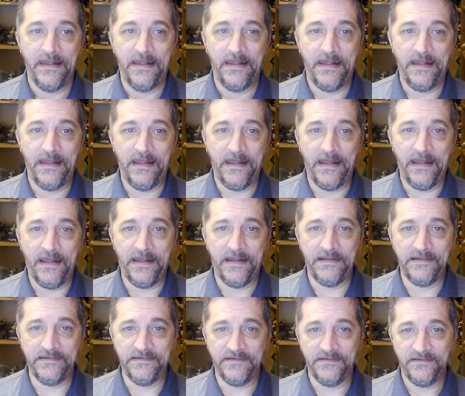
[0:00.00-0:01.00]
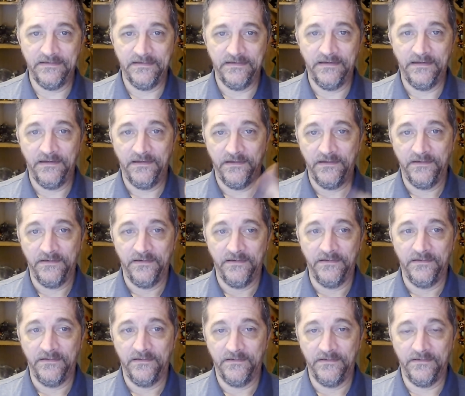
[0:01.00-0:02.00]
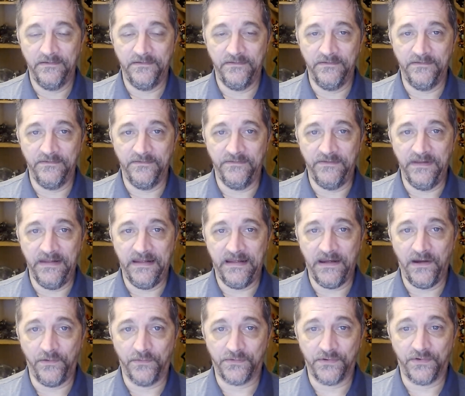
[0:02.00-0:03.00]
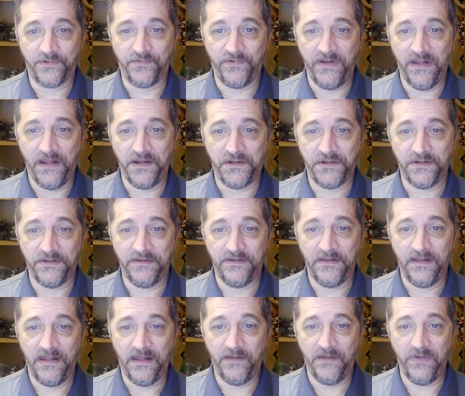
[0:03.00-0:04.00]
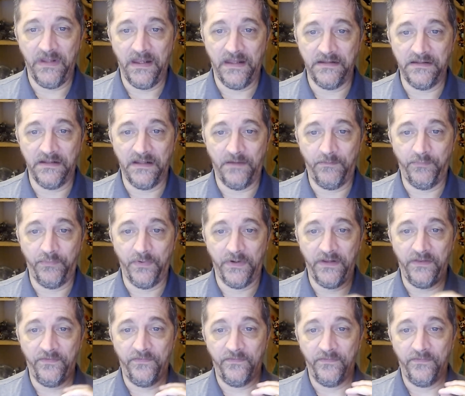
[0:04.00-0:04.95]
and the character creation. And we ended up with